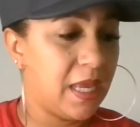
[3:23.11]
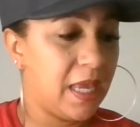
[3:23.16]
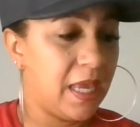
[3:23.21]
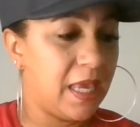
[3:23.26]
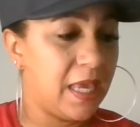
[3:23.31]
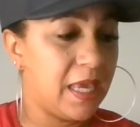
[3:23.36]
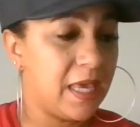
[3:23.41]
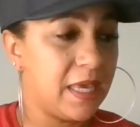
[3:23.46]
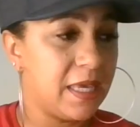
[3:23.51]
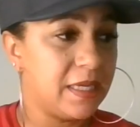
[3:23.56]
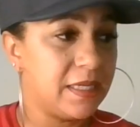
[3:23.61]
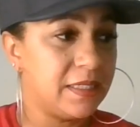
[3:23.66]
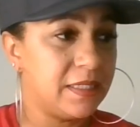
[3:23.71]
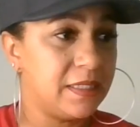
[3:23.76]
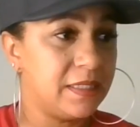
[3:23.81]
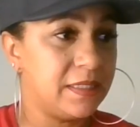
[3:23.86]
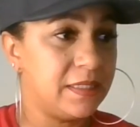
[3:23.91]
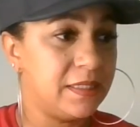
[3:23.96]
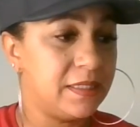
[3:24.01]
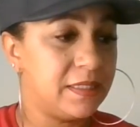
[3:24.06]

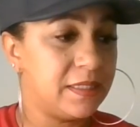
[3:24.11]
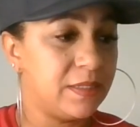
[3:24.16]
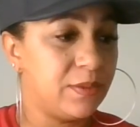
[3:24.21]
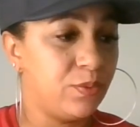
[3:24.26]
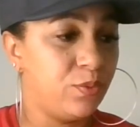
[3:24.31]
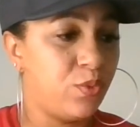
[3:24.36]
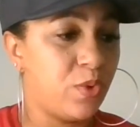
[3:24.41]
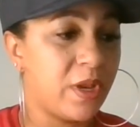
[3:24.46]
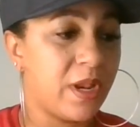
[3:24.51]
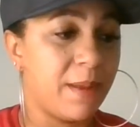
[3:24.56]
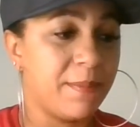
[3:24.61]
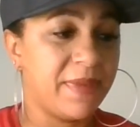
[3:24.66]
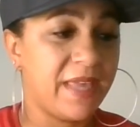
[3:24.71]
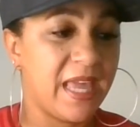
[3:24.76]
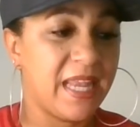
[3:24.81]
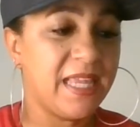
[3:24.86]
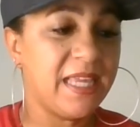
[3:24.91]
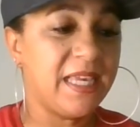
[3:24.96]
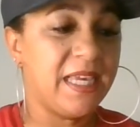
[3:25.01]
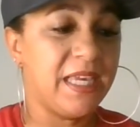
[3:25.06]
And what I'm
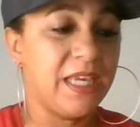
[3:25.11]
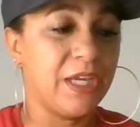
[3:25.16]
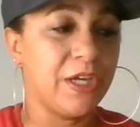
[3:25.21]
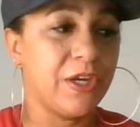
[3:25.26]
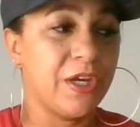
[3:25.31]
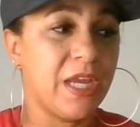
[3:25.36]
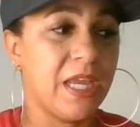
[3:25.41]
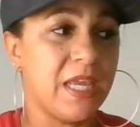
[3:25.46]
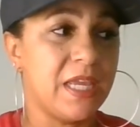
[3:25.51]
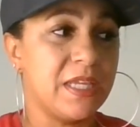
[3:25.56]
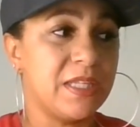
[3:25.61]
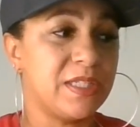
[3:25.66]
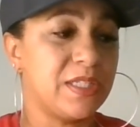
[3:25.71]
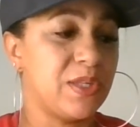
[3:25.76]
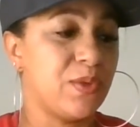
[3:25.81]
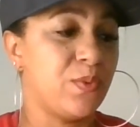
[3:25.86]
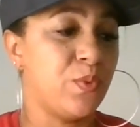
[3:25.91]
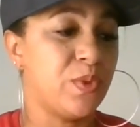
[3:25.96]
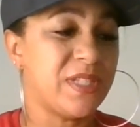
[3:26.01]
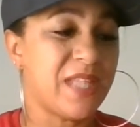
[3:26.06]
getting here is
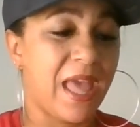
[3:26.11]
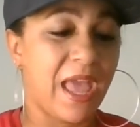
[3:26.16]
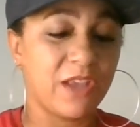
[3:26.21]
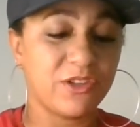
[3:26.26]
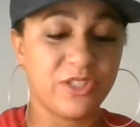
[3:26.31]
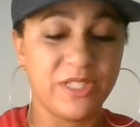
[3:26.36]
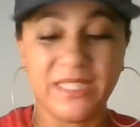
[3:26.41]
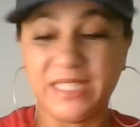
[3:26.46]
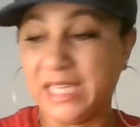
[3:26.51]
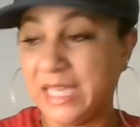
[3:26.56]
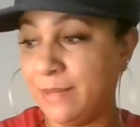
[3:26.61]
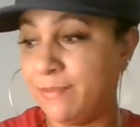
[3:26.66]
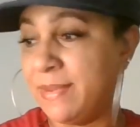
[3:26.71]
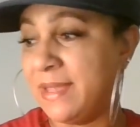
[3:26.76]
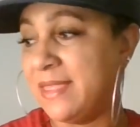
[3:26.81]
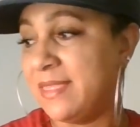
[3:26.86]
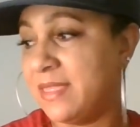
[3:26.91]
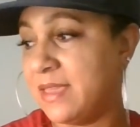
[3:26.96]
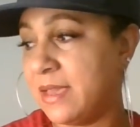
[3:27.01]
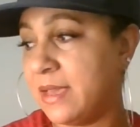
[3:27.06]
what's actually
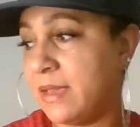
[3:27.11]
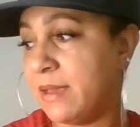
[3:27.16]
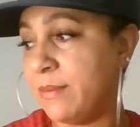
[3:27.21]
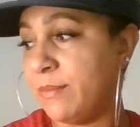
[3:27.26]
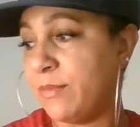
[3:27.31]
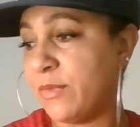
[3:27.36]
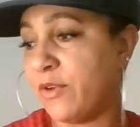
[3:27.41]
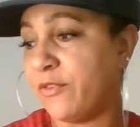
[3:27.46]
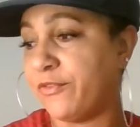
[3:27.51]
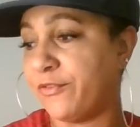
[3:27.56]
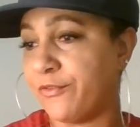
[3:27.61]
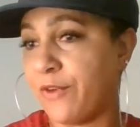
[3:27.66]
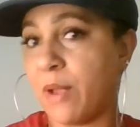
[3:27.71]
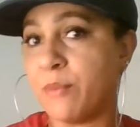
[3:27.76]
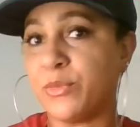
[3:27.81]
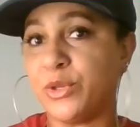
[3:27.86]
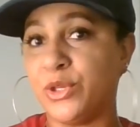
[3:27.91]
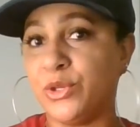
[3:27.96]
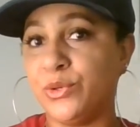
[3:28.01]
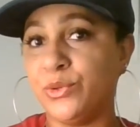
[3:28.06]
keeping them
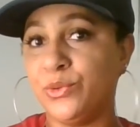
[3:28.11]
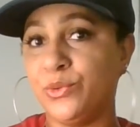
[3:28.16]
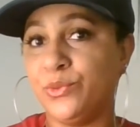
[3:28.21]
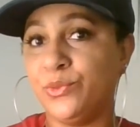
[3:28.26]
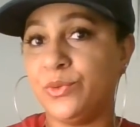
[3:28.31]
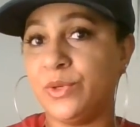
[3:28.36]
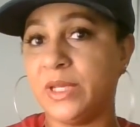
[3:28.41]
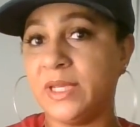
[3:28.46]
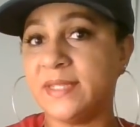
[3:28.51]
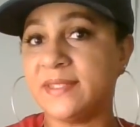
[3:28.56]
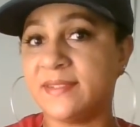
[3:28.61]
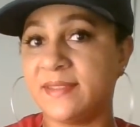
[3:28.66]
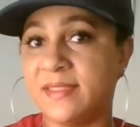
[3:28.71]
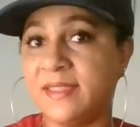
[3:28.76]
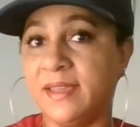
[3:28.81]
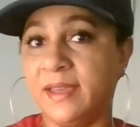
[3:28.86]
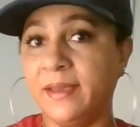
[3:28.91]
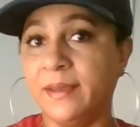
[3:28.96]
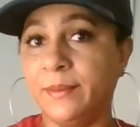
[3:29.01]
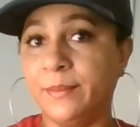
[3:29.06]
from you is
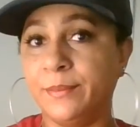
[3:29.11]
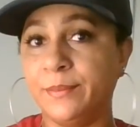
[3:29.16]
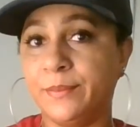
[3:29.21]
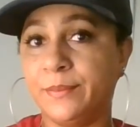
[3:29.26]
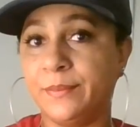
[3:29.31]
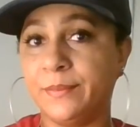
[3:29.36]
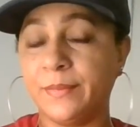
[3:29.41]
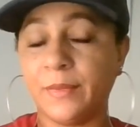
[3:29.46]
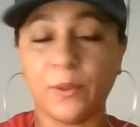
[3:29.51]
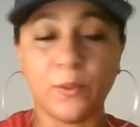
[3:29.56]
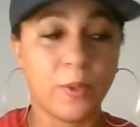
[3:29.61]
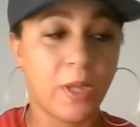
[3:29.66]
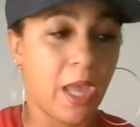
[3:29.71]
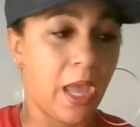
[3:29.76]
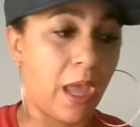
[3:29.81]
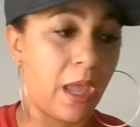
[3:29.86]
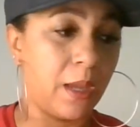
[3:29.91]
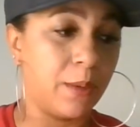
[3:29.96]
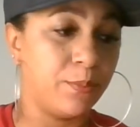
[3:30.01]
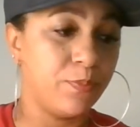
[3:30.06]
them.
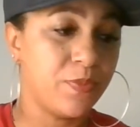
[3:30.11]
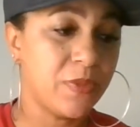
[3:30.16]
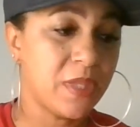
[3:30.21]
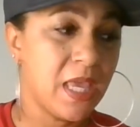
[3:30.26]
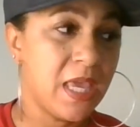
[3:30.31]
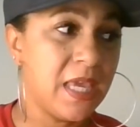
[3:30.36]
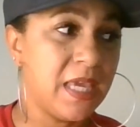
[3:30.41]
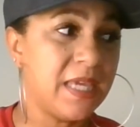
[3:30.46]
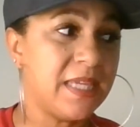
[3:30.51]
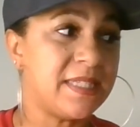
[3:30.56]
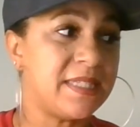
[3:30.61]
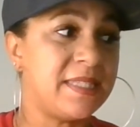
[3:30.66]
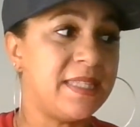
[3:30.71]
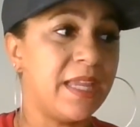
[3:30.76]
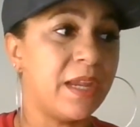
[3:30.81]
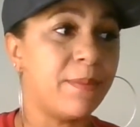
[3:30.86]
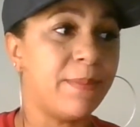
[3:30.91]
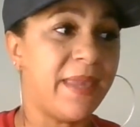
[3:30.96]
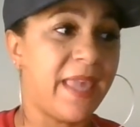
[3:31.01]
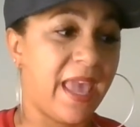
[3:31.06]
Okay, it's
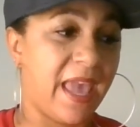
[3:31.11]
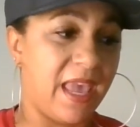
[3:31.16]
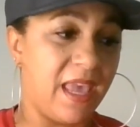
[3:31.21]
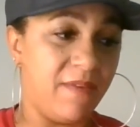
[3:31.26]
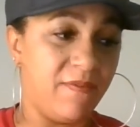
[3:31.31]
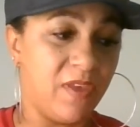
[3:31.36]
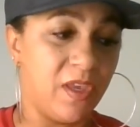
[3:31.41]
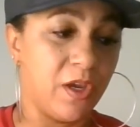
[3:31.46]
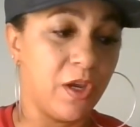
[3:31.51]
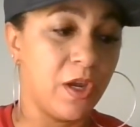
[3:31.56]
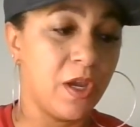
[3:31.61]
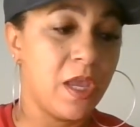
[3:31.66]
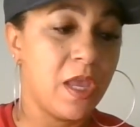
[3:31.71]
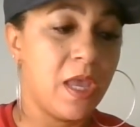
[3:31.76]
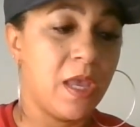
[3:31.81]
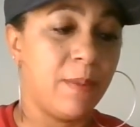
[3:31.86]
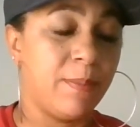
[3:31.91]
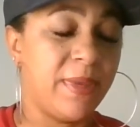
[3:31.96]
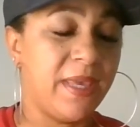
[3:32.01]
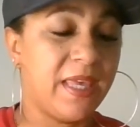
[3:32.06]
their behavior
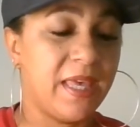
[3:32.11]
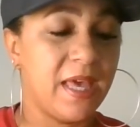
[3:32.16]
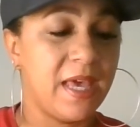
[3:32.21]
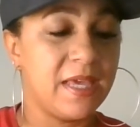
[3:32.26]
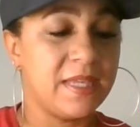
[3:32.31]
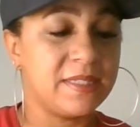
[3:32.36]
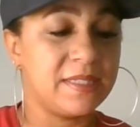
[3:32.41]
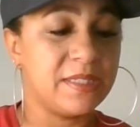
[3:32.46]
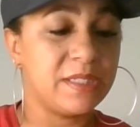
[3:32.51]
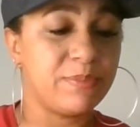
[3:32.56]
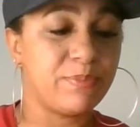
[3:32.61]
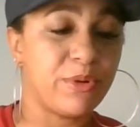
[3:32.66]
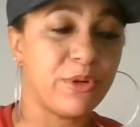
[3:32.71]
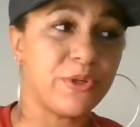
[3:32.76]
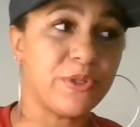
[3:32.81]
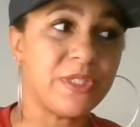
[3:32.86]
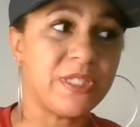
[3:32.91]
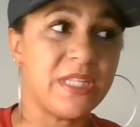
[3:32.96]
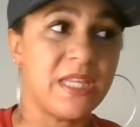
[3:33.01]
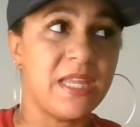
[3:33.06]
because this
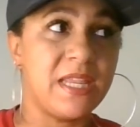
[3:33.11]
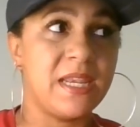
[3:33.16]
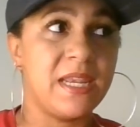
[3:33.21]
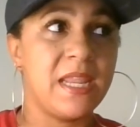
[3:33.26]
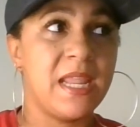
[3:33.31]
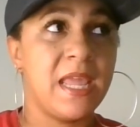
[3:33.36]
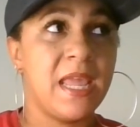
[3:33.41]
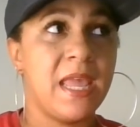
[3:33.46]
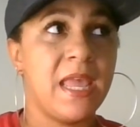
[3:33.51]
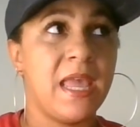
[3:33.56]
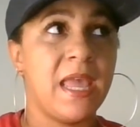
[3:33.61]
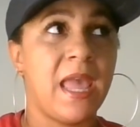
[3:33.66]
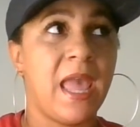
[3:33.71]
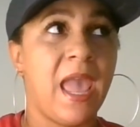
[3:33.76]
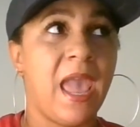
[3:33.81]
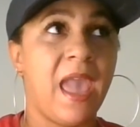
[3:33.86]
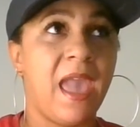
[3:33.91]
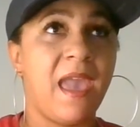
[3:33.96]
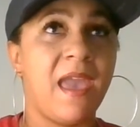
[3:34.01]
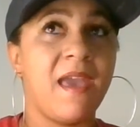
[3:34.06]
person
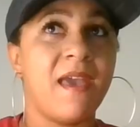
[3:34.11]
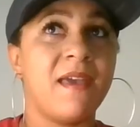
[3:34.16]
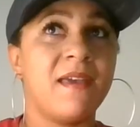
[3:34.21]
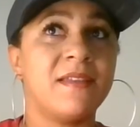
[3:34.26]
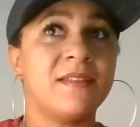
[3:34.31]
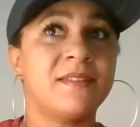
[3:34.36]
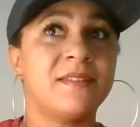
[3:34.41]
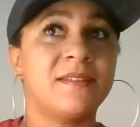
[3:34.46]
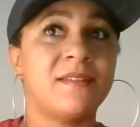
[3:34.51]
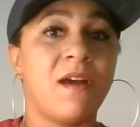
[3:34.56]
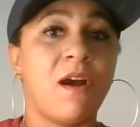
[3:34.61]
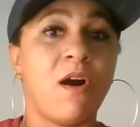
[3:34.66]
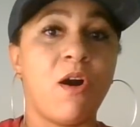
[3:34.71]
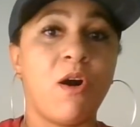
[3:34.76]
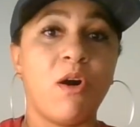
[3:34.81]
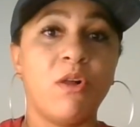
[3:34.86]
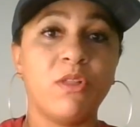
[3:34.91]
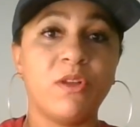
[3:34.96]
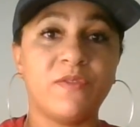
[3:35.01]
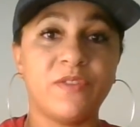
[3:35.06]
has
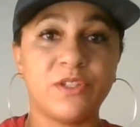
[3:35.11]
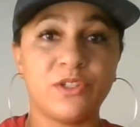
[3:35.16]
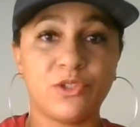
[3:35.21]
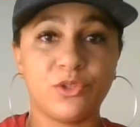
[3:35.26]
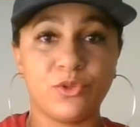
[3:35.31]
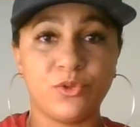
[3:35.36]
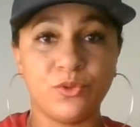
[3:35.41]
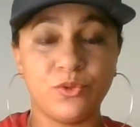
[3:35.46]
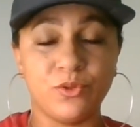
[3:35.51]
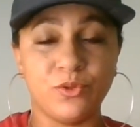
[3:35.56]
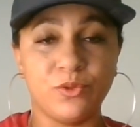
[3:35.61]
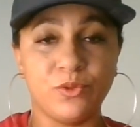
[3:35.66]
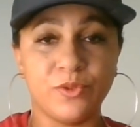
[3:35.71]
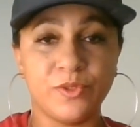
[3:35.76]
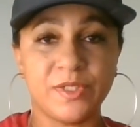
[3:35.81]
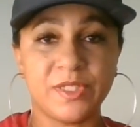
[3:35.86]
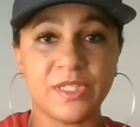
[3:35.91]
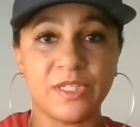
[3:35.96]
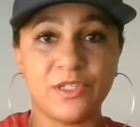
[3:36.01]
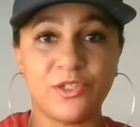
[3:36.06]
all of the
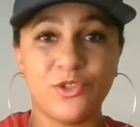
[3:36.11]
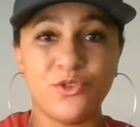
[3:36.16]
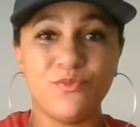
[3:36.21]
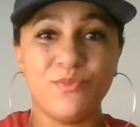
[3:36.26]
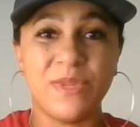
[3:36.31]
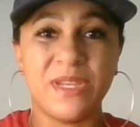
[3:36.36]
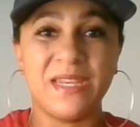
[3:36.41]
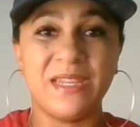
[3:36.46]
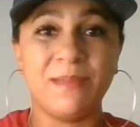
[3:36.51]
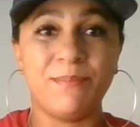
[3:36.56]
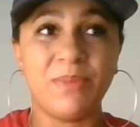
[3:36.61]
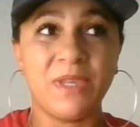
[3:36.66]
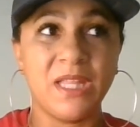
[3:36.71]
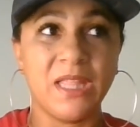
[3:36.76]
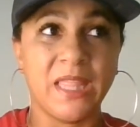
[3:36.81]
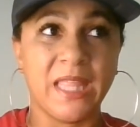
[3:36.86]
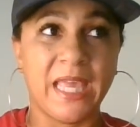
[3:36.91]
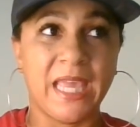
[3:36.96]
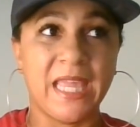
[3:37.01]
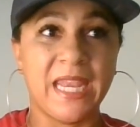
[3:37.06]
tools to
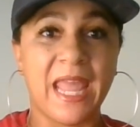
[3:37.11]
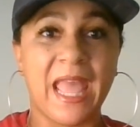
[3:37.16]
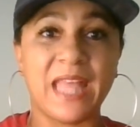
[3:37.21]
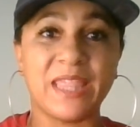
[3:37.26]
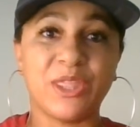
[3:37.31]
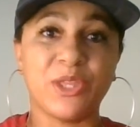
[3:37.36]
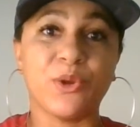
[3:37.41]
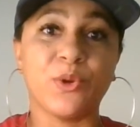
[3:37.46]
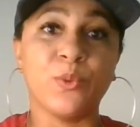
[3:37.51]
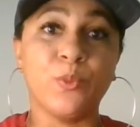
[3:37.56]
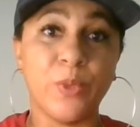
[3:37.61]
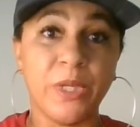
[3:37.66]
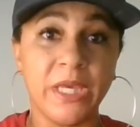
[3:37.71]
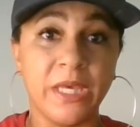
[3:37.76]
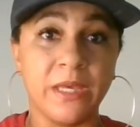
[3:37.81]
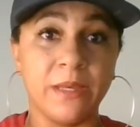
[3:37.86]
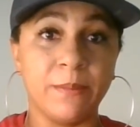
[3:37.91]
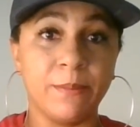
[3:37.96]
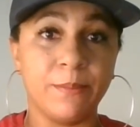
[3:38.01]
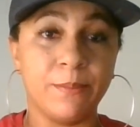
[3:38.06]
manipulate at their
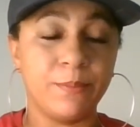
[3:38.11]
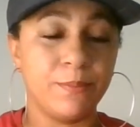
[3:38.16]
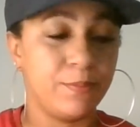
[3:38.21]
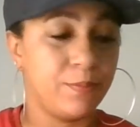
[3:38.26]
whim.